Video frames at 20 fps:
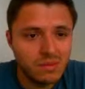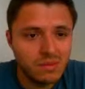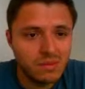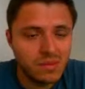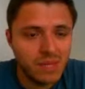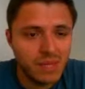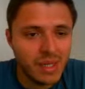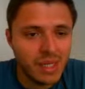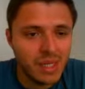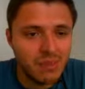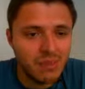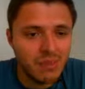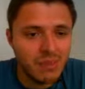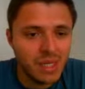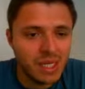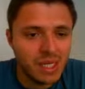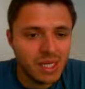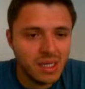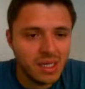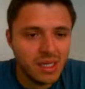Maybe I can
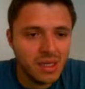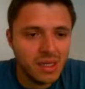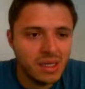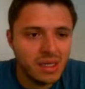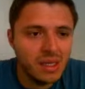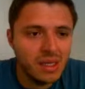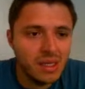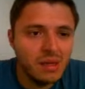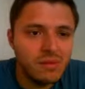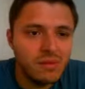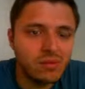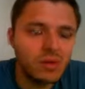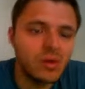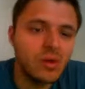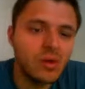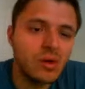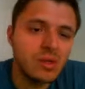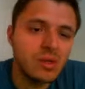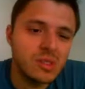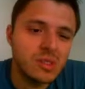play
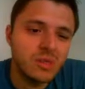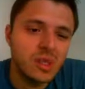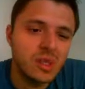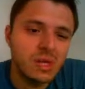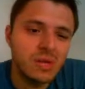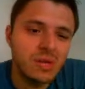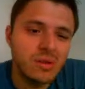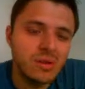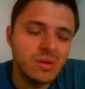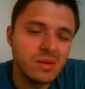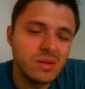e4 somehow.